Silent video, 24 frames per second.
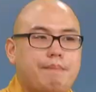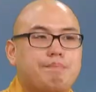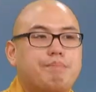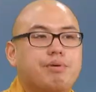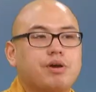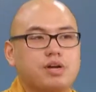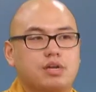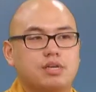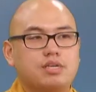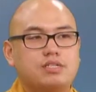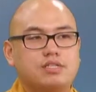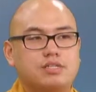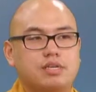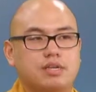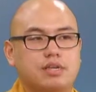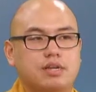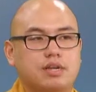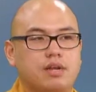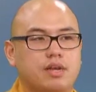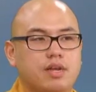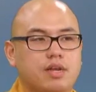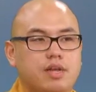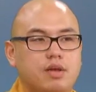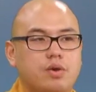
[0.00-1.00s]
person
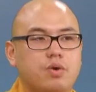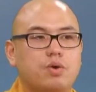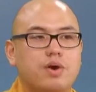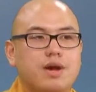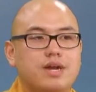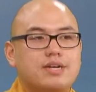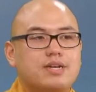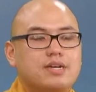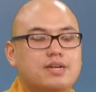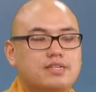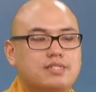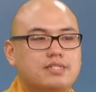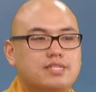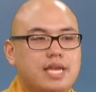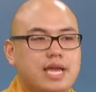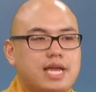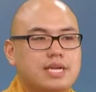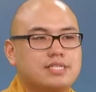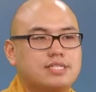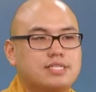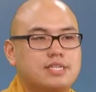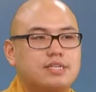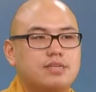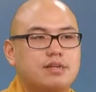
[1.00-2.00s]
who
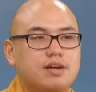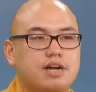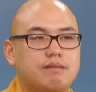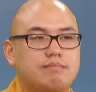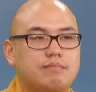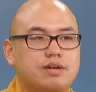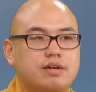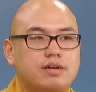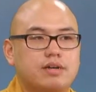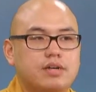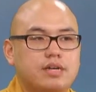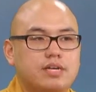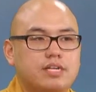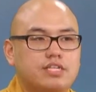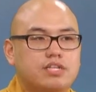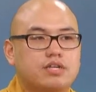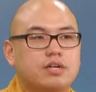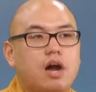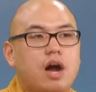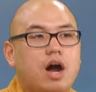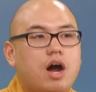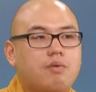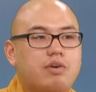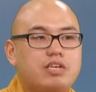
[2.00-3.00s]
understands the Dharma should
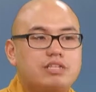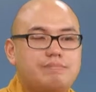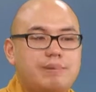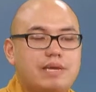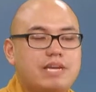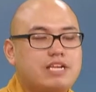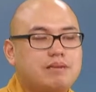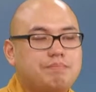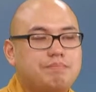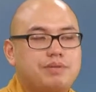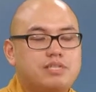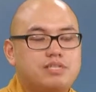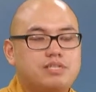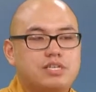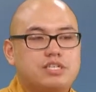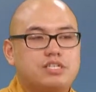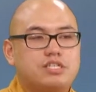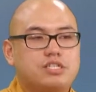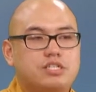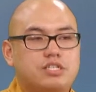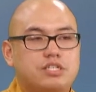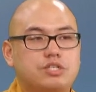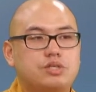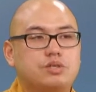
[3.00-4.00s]
always be in a
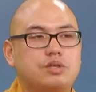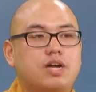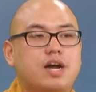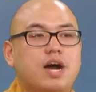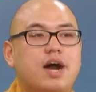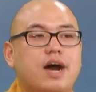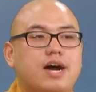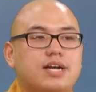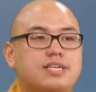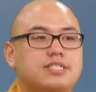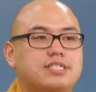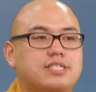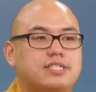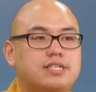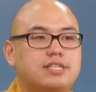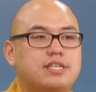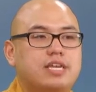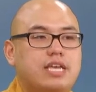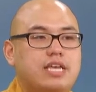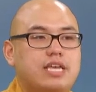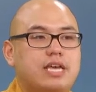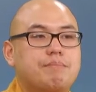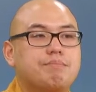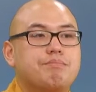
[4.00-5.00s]
position to
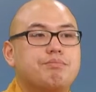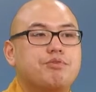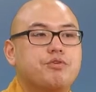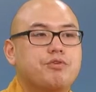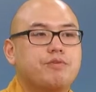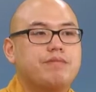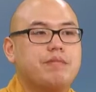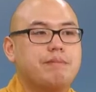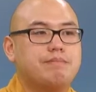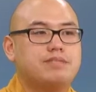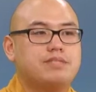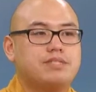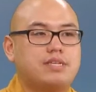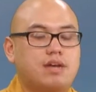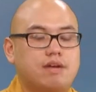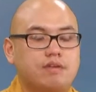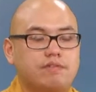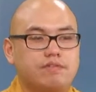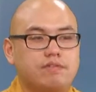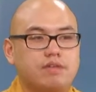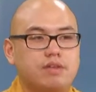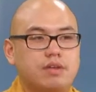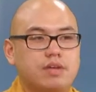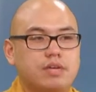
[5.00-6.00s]
constantly improve
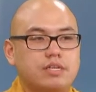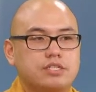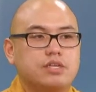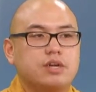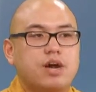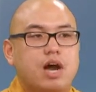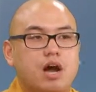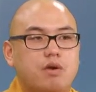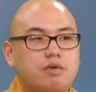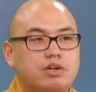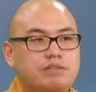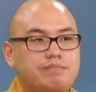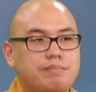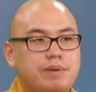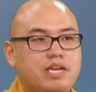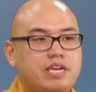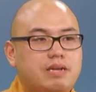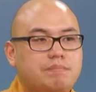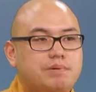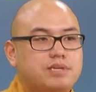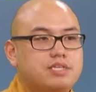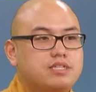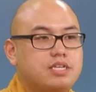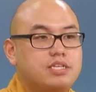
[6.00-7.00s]
themselves, to always be in
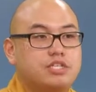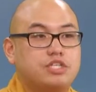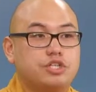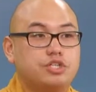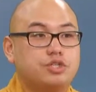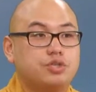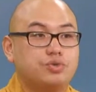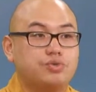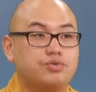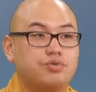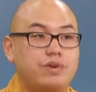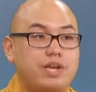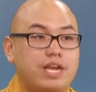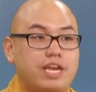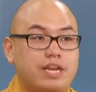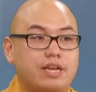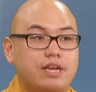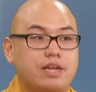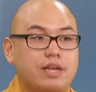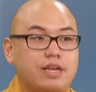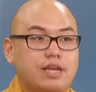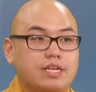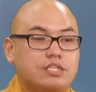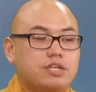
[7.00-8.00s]
a position to
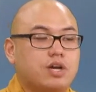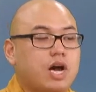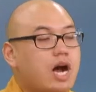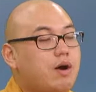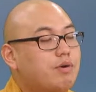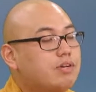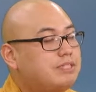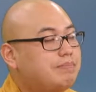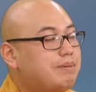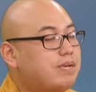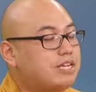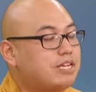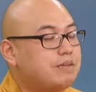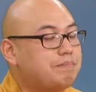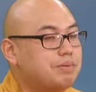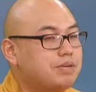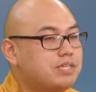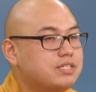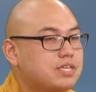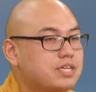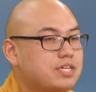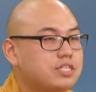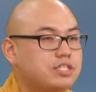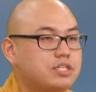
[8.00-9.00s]
read, to always be in a
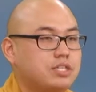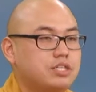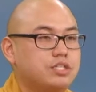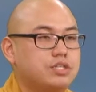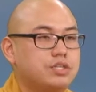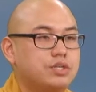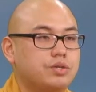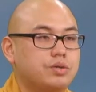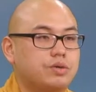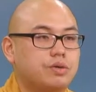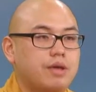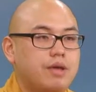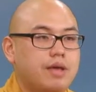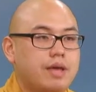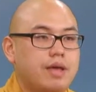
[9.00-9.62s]
position to